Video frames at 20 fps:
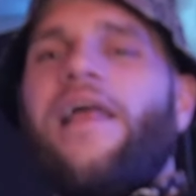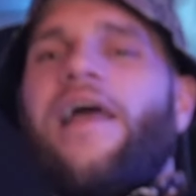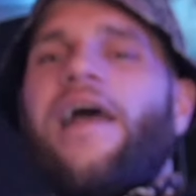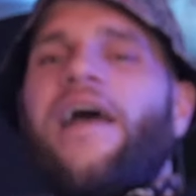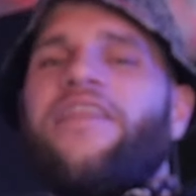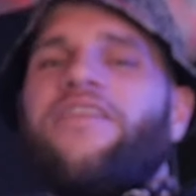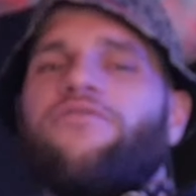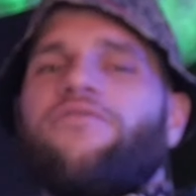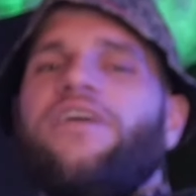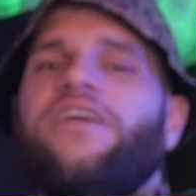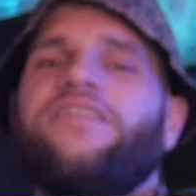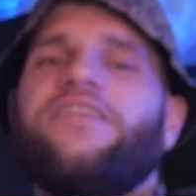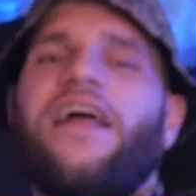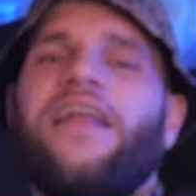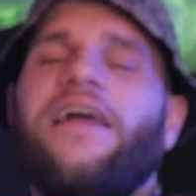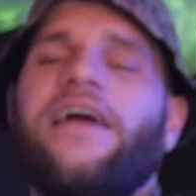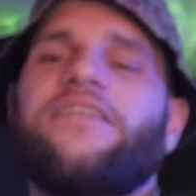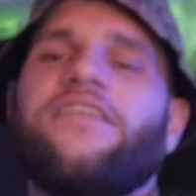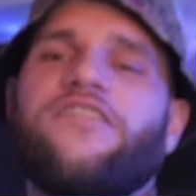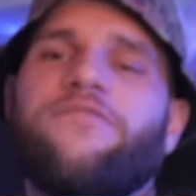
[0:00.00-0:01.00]
And the reason I
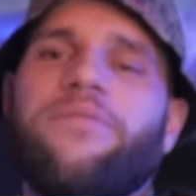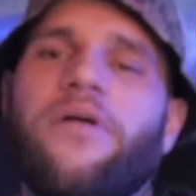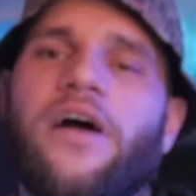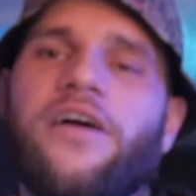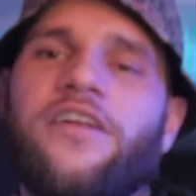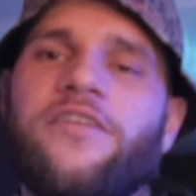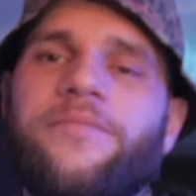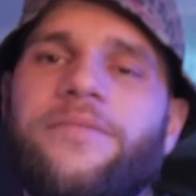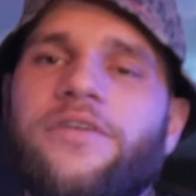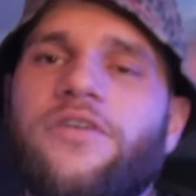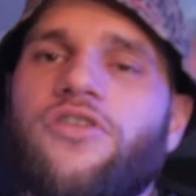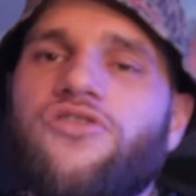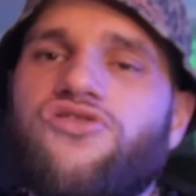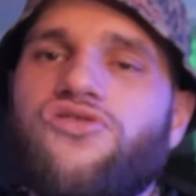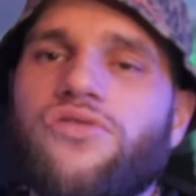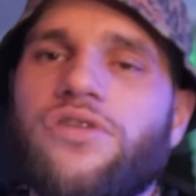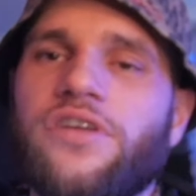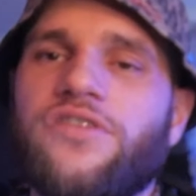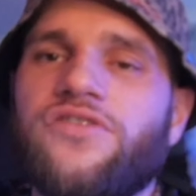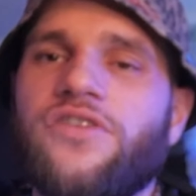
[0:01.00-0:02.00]
like this plugin is because
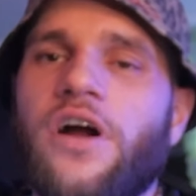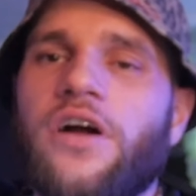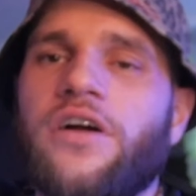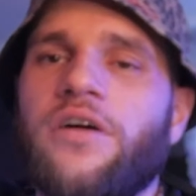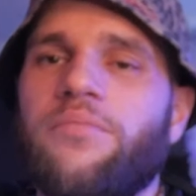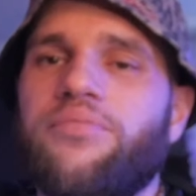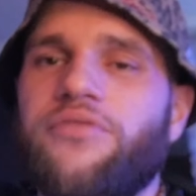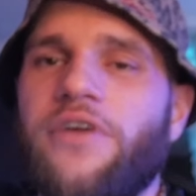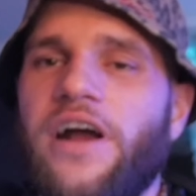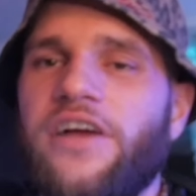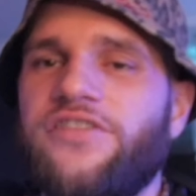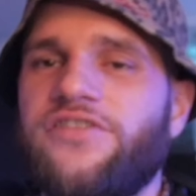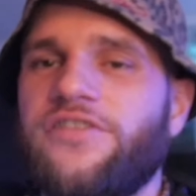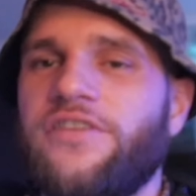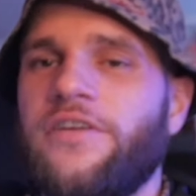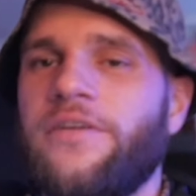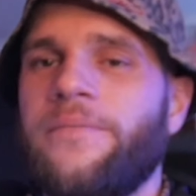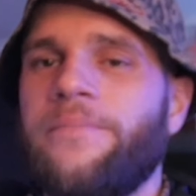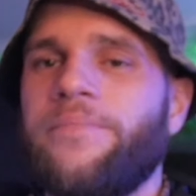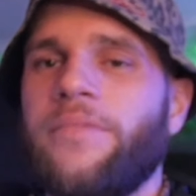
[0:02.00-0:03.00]
you could start
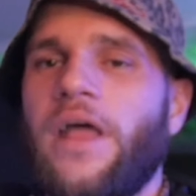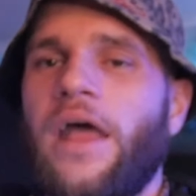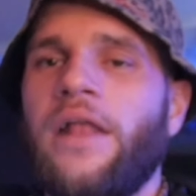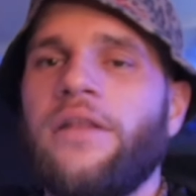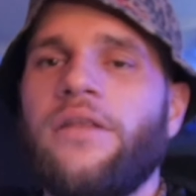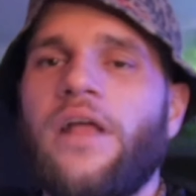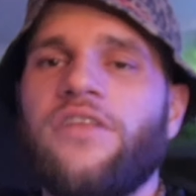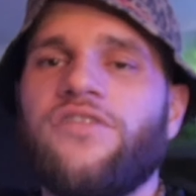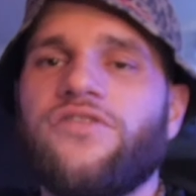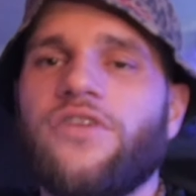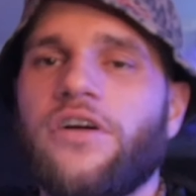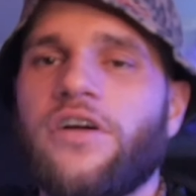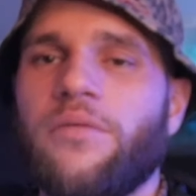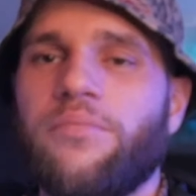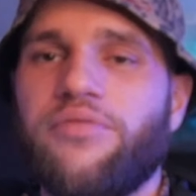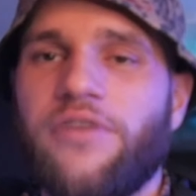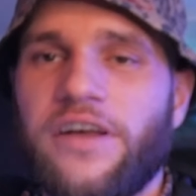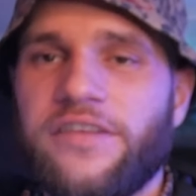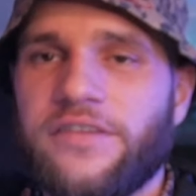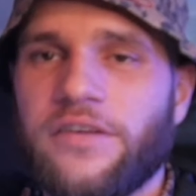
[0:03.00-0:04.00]
compression and start
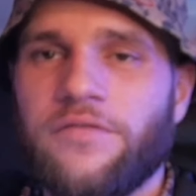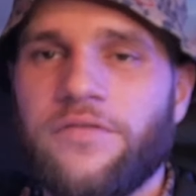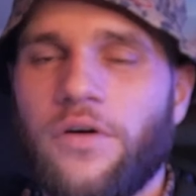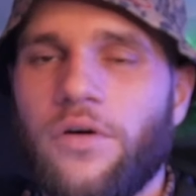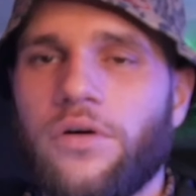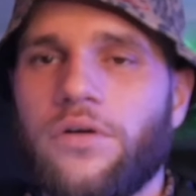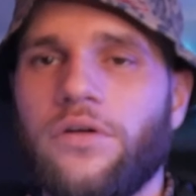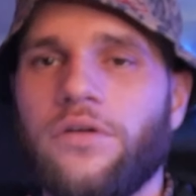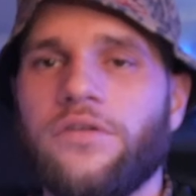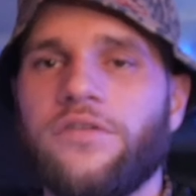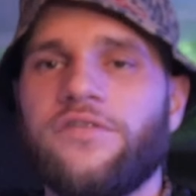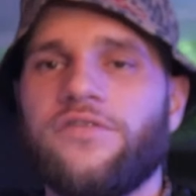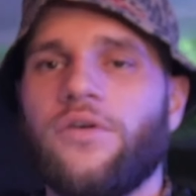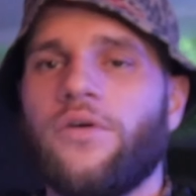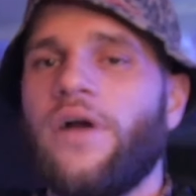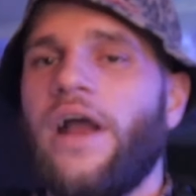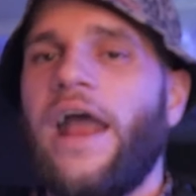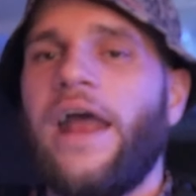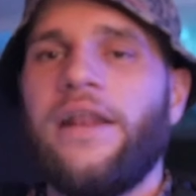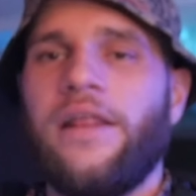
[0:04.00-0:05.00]
compressing vocals
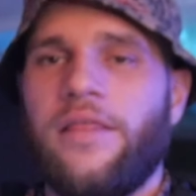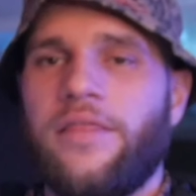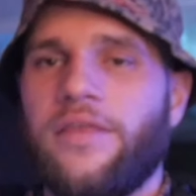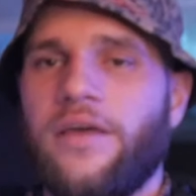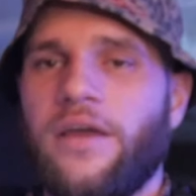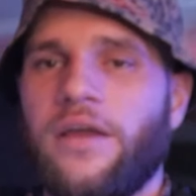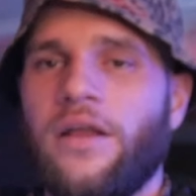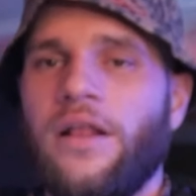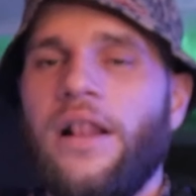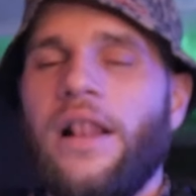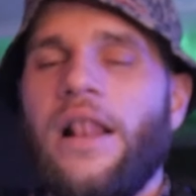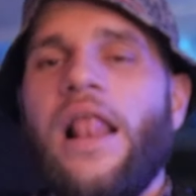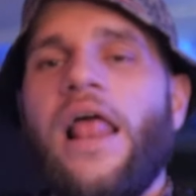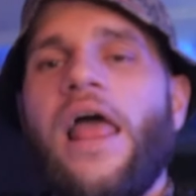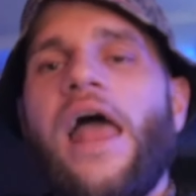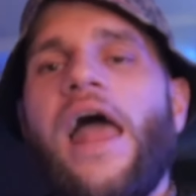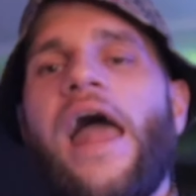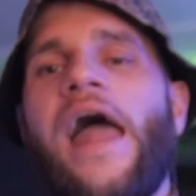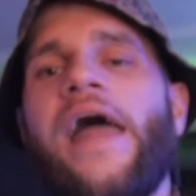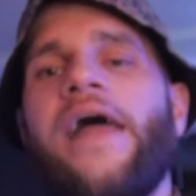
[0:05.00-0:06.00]
or anything
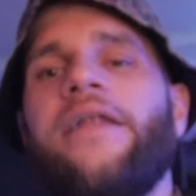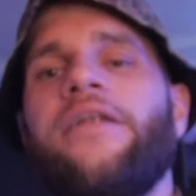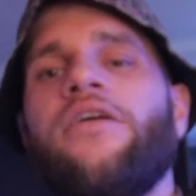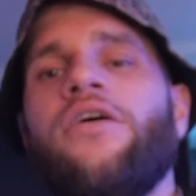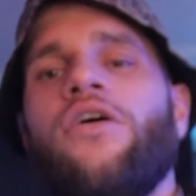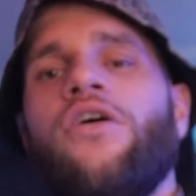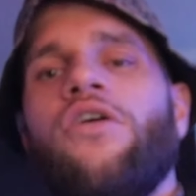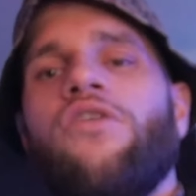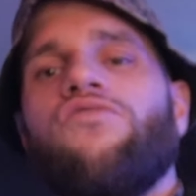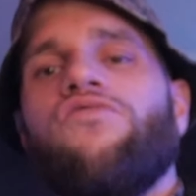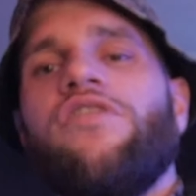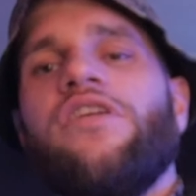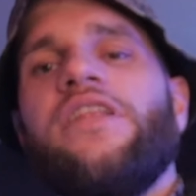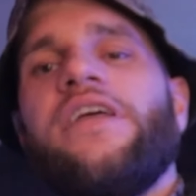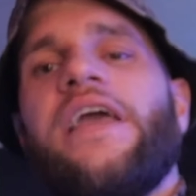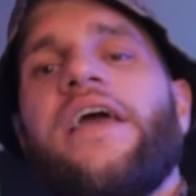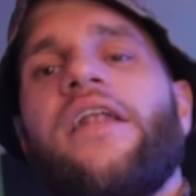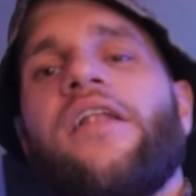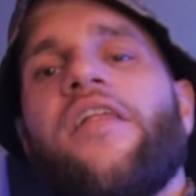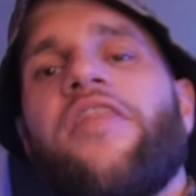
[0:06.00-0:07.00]
and really
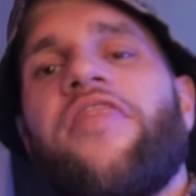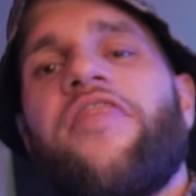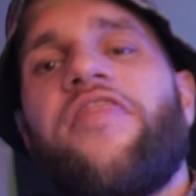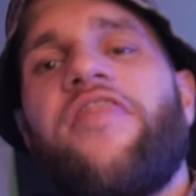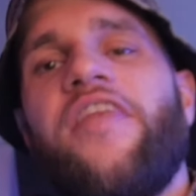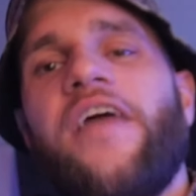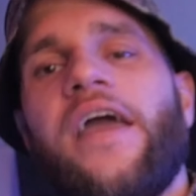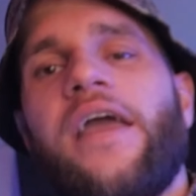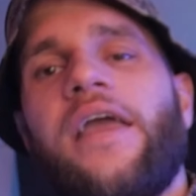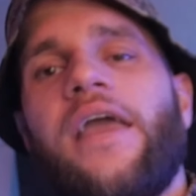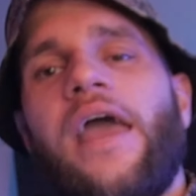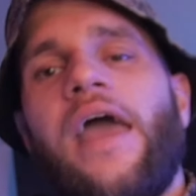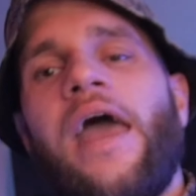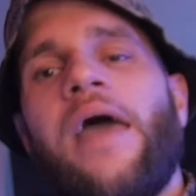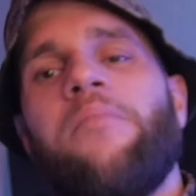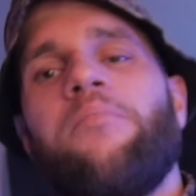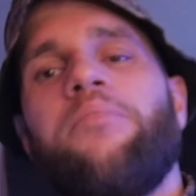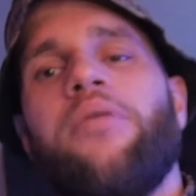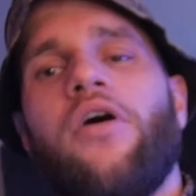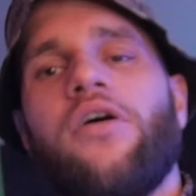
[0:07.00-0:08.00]
get a thick
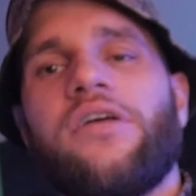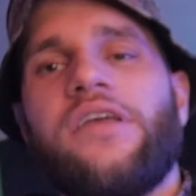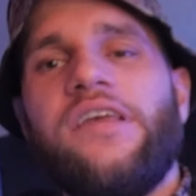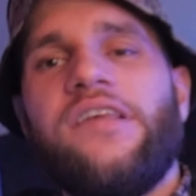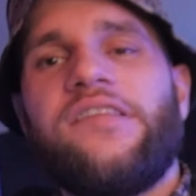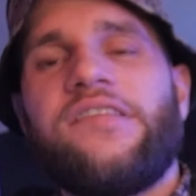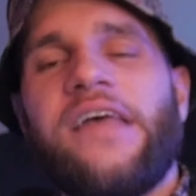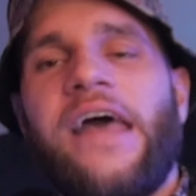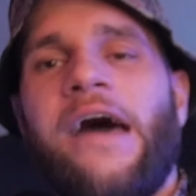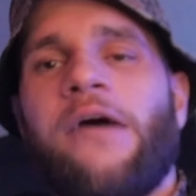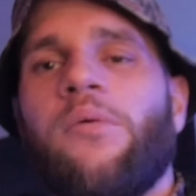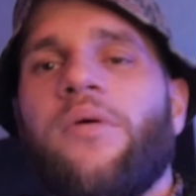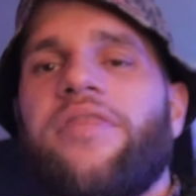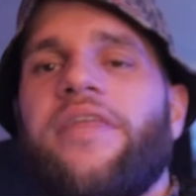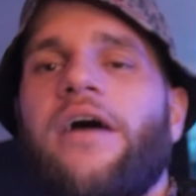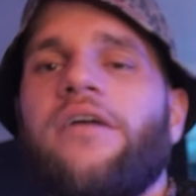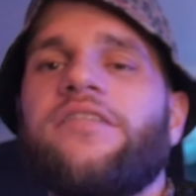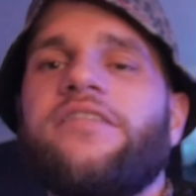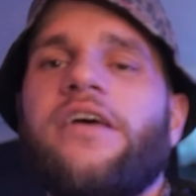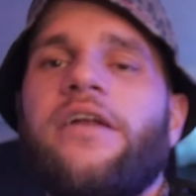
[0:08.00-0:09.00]
and bulky sound
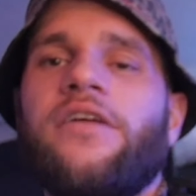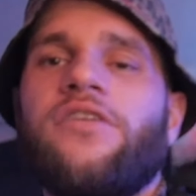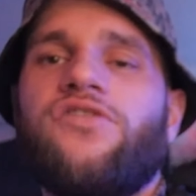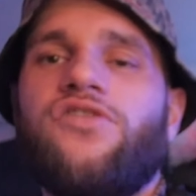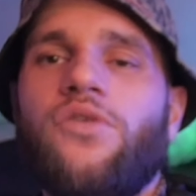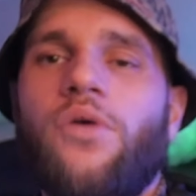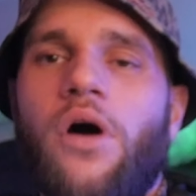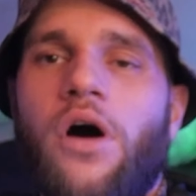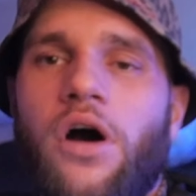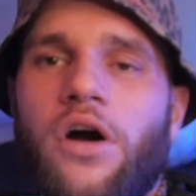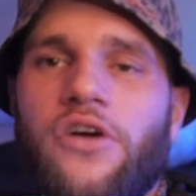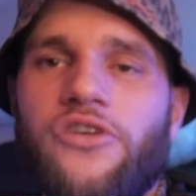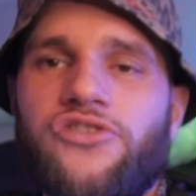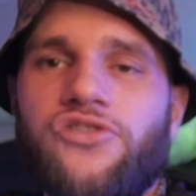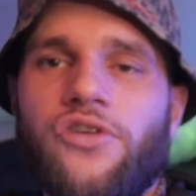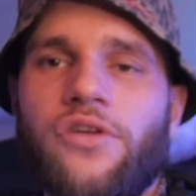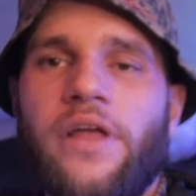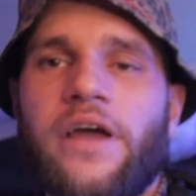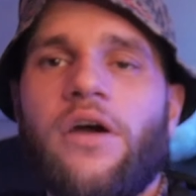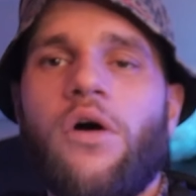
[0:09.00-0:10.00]
without sounding too harsh
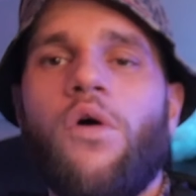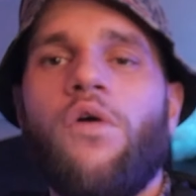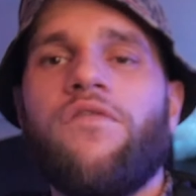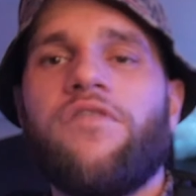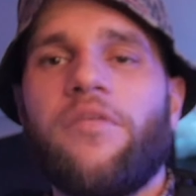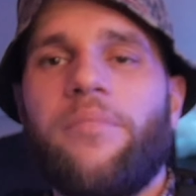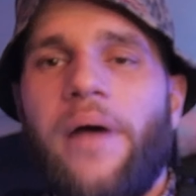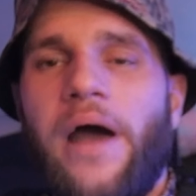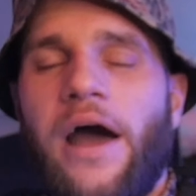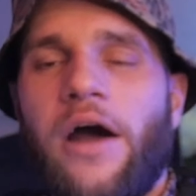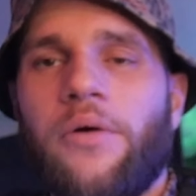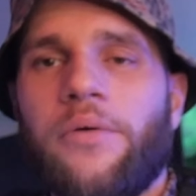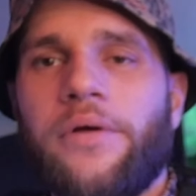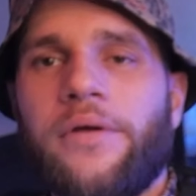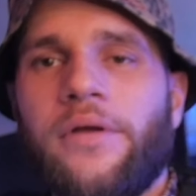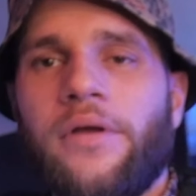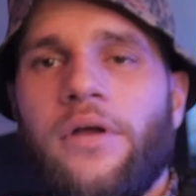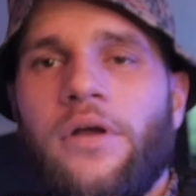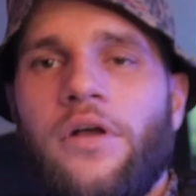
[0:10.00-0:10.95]
or like overpowering.